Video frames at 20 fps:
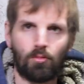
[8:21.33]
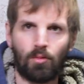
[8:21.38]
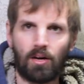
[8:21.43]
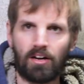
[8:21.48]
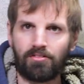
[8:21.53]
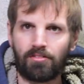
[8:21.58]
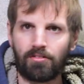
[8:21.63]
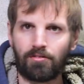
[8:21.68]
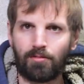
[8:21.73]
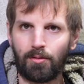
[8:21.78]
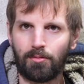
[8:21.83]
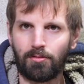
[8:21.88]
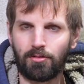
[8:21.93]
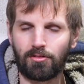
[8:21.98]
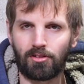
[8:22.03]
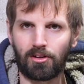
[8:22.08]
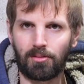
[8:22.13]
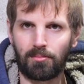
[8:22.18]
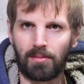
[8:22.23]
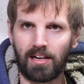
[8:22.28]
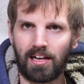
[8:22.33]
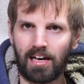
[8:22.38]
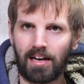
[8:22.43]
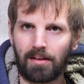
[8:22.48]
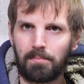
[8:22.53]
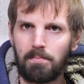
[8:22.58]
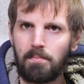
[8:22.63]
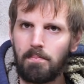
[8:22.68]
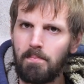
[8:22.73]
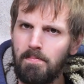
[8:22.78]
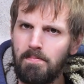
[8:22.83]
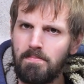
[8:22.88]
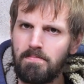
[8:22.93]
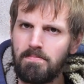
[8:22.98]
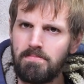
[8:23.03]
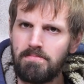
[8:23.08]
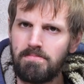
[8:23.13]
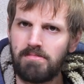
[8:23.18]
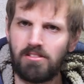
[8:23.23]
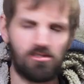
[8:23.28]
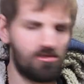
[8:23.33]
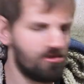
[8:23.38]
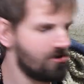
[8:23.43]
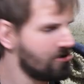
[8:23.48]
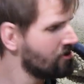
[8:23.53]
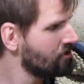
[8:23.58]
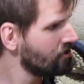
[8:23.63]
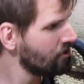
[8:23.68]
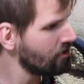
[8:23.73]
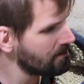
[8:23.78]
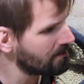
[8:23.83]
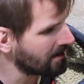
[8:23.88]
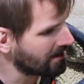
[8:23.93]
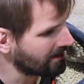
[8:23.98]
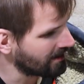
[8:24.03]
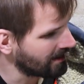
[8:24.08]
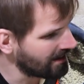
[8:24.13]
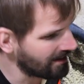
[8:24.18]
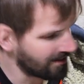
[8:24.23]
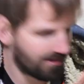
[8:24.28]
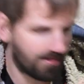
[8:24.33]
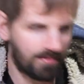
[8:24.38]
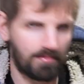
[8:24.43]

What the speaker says: wife of three was going to be like, you sure about that?